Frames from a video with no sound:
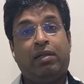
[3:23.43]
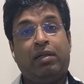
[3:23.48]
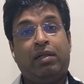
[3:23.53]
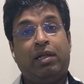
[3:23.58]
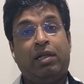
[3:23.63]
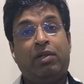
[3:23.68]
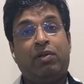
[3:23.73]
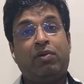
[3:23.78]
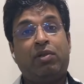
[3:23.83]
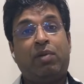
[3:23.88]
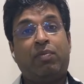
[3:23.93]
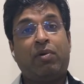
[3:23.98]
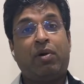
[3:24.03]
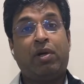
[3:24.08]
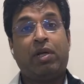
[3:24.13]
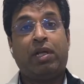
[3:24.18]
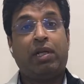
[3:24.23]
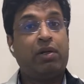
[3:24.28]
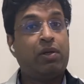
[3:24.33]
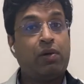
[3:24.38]
into the
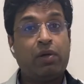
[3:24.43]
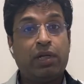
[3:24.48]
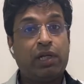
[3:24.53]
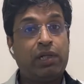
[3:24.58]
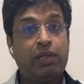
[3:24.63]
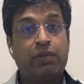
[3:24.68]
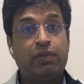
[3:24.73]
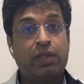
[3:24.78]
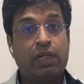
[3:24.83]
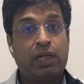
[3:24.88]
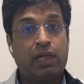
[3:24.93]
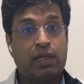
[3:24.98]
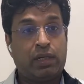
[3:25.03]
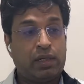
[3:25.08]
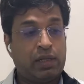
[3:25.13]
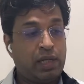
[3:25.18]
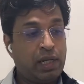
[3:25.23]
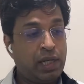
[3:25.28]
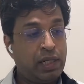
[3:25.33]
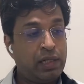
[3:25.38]
body, not into the lung,
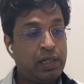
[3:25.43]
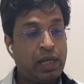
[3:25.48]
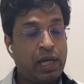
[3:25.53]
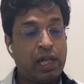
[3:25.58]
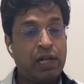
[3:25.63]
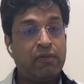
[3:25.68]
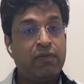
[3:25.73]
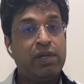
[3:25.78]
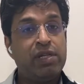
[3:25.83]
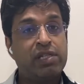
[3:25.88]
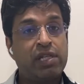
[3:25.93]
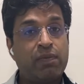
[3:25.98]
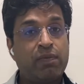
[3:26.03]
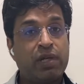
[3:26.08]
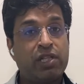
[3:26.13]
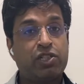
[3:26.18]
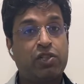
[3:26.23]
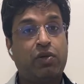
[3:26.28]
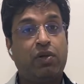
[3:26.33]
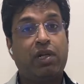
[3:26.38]
and the LV is a
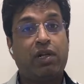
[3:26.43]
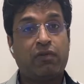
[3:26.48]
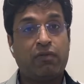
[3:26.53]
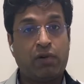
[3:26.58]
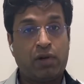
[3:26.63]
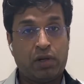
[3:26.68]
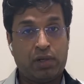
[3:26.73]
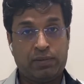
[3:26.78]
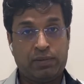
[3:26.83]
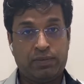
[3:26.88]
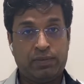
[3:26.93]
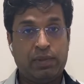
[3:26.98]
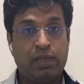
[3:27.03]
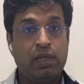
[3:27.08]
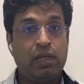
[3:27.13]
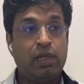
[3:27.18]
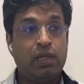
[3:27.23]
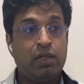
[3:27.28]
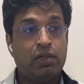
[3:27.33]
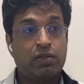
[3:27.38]
muscular wall,
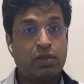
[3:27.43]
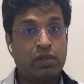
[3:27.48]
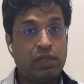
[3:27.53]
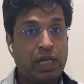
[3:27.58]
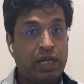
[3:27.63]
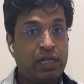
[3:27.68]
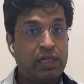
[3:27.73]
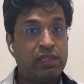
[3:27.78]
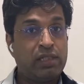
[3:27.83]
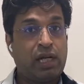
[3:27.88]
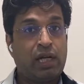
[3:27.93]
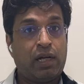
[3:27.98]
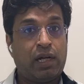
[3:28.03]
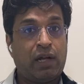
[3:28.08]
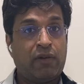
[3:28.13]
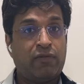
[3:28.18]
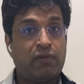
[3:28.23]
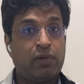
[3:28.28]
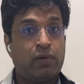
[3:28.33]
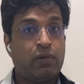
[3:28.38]
so that is
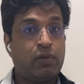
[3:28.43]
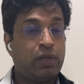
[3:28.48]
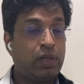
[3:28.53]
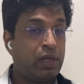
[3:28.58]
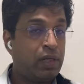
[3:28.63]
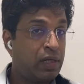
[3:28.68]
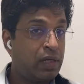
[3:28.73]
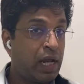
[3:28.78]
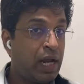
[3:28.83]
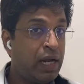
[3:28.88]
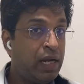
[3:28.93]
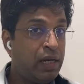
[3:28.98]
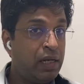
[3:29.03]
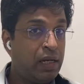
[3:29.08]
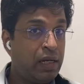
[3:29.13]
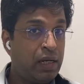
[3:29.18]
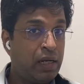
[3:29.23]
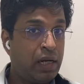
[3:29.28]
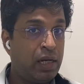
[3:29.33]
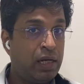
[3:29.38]
afterload. Right
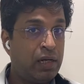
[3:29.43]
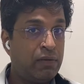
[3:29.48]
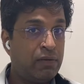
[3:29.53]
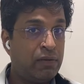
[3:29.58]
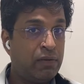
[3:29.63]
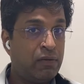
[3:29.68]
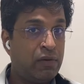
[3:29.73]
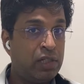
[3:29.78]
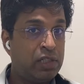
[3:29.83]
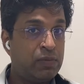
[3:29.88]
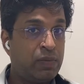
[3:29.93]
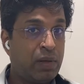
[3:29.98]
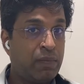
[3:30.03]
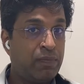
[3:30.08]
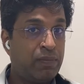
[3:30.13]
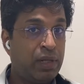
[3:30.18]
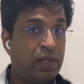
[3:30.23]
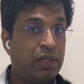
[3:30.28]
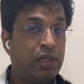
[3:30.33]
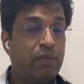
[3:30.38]
heart was
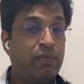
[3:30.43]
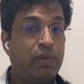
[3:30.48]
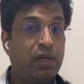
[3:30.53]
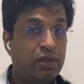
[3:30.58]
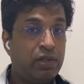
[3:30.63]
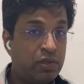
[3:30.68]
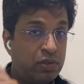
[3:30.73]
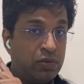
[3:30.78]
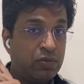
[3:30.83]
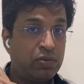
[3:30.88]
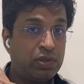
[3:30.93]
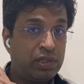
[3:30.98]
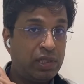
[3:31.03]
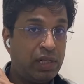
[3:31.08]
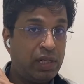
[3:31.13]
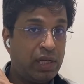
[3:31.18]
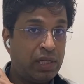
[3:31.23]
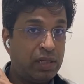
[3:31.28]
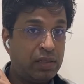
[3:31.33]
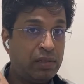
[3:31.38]
pumping the blood towards
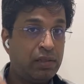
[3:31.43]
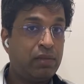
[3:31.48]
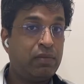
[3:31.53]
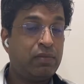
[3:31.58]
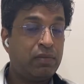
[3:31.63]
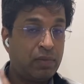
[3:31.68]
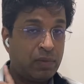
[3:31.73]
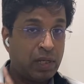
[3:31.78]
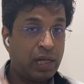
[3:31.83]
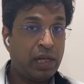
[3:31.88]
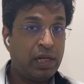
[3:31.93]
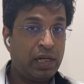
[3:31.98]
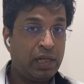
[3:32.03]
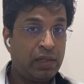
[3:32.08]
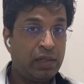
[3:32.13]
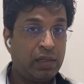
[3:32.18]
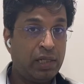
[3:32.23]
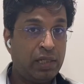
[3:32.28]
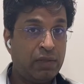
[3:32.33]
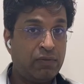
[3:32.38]
the lung and
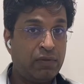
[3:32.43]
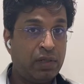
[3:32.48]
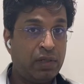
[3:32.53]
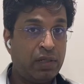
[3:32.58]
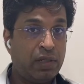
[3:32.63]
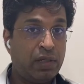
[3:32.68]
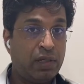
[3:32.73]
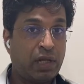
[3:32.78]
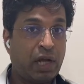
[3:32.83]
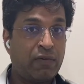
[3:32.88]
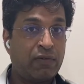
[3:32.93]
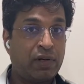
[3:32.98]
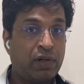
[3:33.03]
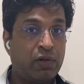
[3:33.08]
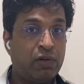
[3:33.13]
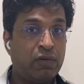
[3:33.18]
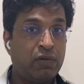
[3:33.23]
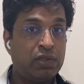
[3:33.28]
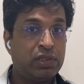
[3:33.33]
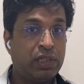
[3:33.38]
it
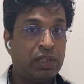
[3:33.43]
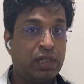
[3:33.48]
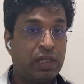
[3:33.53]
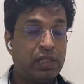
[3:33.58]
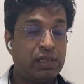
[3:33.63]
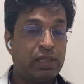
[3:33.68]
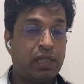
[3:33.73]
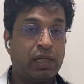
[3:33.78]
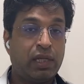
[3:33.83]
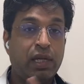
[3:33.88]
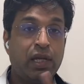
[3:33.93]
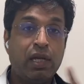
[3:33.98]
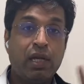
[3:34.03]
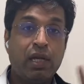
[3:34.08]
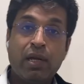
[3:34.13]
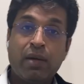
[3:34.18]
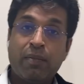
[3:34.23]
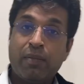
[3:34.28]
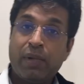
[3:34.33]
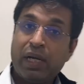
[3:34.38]
afterload was increasing,
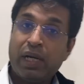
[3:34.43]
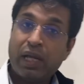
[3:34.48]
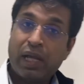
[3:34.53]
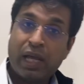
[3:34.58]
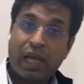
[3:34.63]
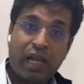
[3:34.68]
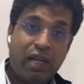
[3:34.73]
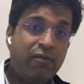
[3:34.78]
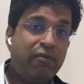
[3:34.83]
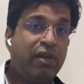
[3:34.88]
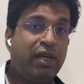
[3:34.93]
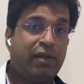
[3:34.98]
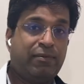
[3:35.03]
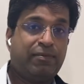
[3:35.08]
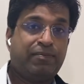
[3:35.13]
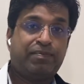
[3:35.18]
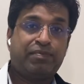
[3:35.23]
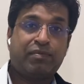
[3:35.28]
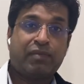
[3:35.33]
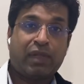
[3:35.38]
but LV,
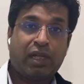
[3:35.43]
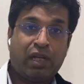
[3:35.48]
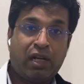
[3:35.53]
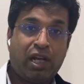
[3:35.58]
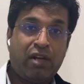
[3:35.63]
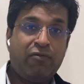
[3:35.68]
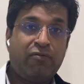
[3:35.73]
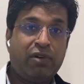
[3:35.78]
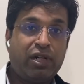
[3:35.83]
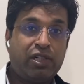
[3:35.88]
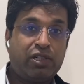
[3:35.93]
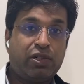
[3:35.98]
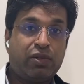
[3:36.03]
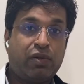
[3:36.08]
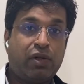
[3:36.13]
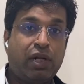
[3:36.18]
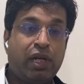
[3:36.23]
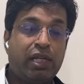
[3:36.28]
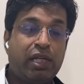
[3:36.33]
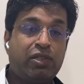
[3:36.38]
left
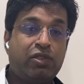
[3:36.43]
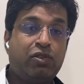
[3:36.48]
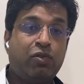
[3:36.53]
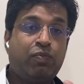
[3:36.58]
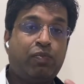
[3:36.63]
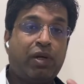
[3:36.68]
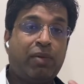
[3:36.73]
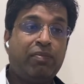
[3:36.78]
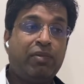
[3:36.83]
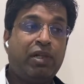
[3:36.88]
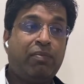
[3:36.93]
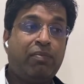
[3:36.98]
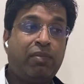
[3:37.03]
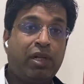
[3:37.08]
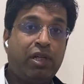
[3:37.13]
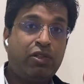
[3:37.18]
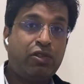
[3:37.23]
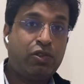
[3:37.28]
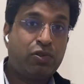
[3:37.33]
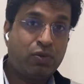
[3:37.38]
ventricle, has to pump the
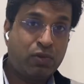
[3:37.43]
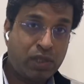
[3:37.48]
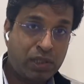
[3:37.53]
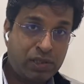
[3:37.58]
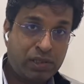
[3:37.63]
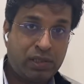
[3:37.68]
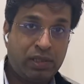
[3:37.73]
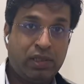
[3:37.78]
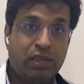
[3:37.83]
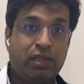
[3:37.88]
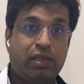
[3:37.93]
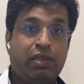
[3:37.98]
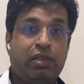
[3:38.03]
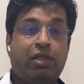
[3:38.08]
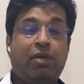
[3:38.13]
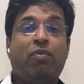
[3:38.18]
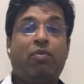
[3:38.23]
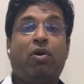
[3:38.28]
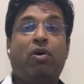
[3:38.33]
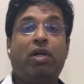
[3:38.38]
blood towards
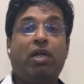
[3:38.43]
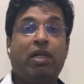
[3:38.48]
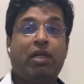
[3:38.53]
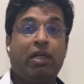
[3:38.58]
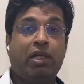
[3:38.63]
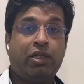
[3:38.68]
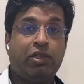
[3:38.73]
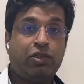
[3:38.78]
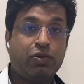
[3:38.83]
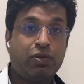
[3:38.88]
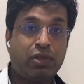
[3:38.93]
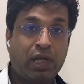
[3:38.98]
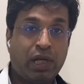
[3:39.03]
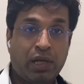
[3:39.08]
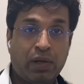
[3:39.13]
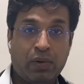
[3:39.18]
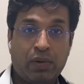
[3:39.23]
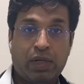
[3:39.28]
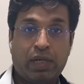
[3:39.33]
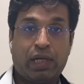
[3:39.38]
the body into the
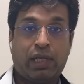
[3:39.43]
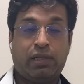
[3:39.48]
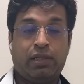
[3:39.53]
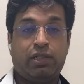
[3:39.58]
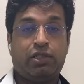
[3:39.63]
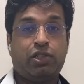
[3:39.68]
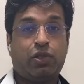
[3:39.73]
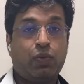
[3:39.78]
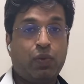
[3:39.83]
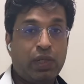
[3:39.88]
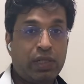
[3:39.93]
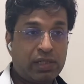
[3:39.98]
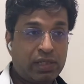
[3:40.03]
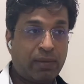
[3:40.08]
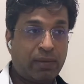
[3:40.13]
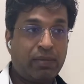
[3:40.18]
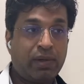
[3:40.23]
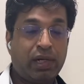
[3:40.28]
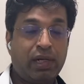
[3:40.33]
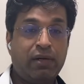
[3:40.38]
aorta, squeeze
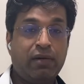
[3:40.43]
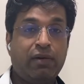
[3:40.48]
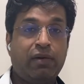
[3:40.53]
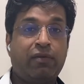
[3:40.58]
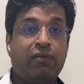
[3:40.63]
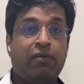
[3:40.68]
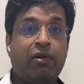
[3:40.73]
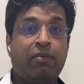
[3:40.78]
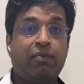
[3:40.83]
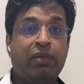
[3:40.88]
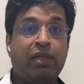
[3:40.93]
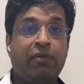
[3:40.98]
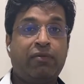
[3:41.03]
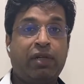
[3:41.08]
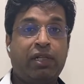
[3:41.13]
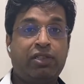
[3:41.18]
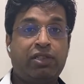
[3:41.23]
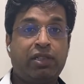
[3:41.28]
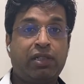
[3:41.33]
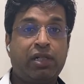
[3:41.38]
the blood from the
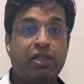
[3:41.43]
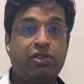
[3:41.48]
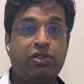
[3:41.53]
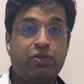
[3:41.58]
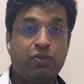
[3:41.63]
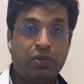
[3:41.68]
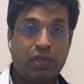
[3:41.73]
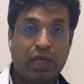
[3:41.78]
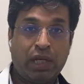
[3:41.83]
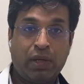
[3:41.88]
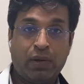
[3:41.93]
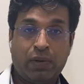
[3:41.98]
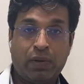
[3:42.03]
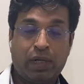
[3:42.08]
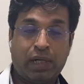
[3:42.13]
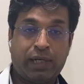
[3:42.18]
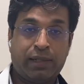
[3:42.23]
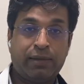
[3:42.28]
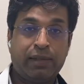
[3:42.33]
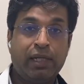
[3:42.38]
ventricles to the
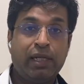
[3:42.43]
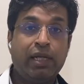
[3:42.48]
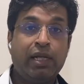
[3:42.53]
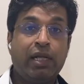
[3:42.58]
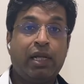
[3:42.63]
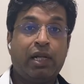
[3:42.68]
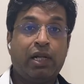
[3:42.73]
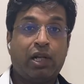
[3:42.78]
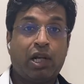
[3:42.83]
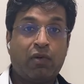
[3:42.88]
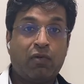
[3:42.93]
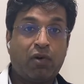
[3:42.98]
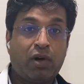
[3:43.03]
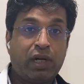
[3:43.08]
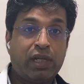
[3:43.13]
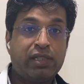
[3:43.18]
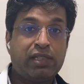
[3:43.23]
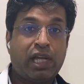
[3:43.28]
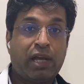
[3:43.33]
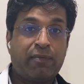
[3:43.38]
aorta. Now
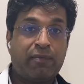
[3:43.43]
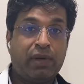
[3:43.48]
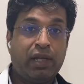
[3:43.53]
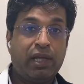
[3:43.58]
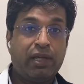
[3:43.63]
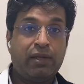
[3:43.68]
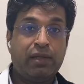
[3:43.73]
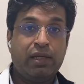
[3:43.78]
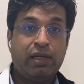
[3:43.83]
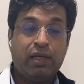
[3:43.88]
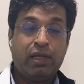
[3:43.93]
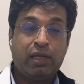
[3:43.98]
what is happening,